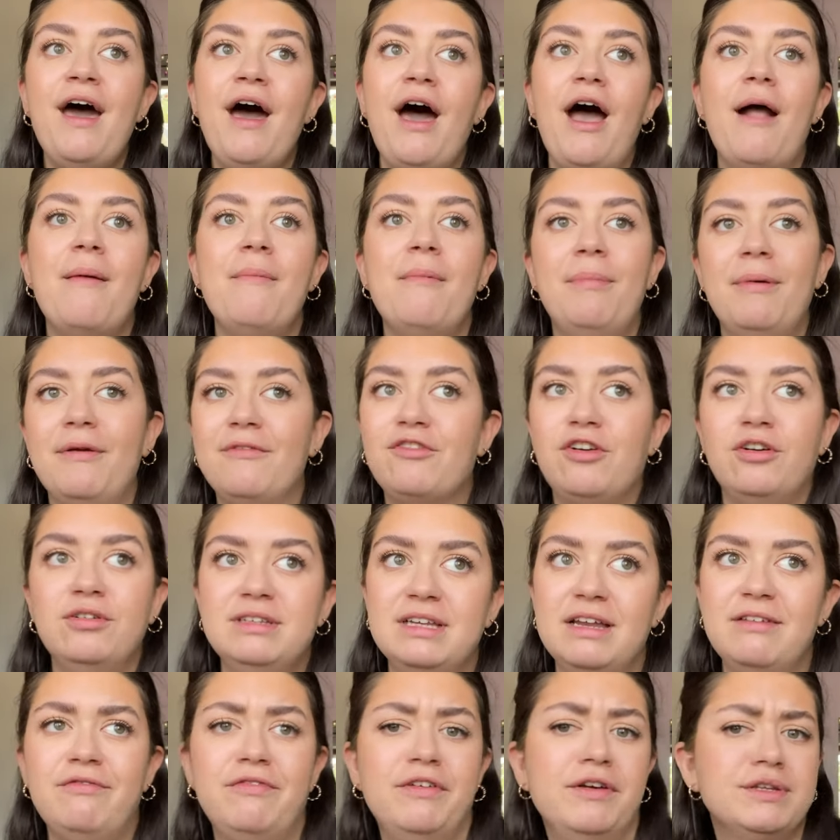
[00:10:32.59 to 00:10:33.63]
um but if
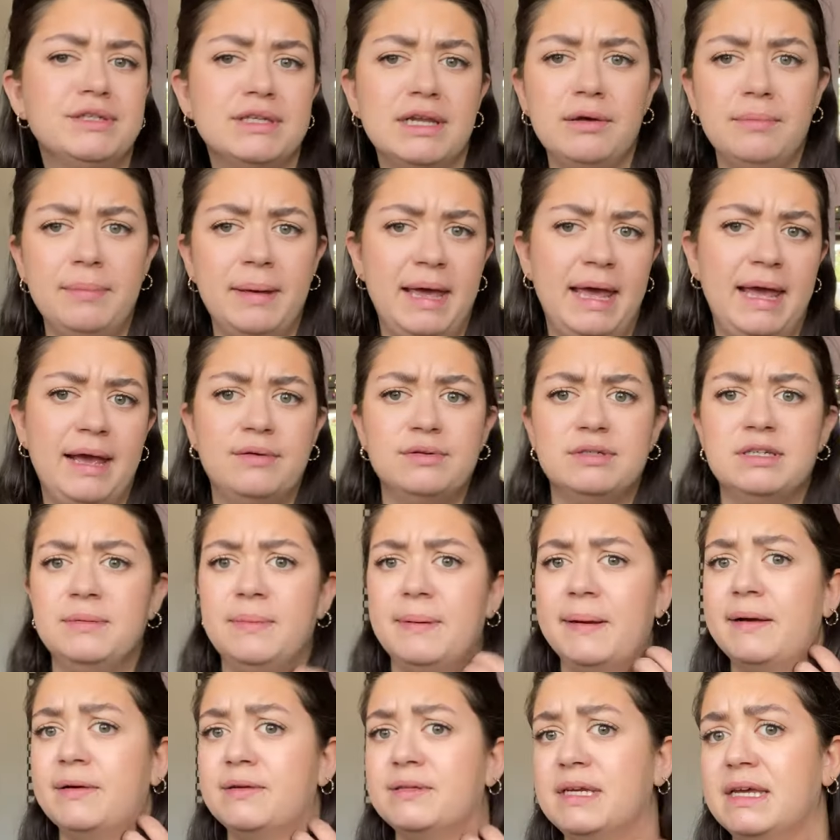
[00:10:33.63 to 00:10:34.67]
content feels a little bit hickety
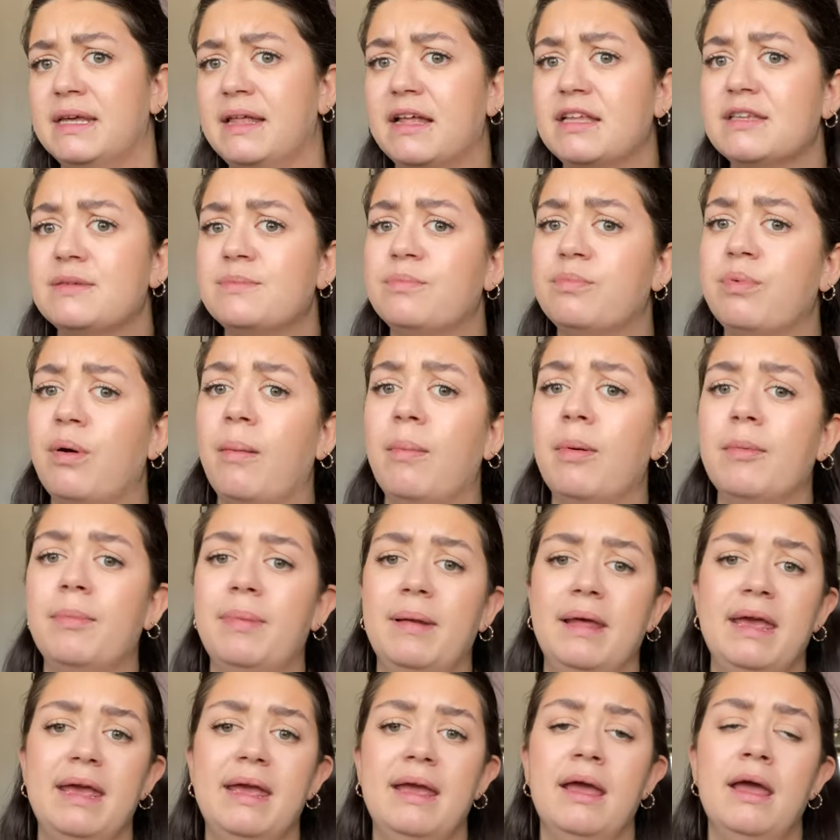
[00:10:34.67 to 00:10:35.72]
pickety, that's
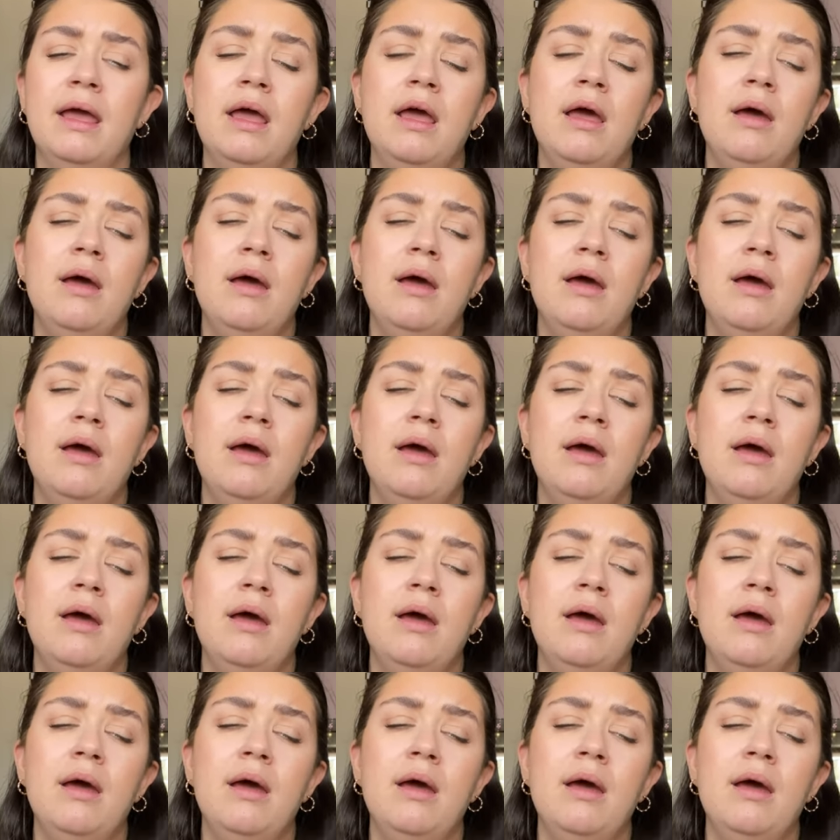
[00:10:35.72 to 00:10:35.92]
probably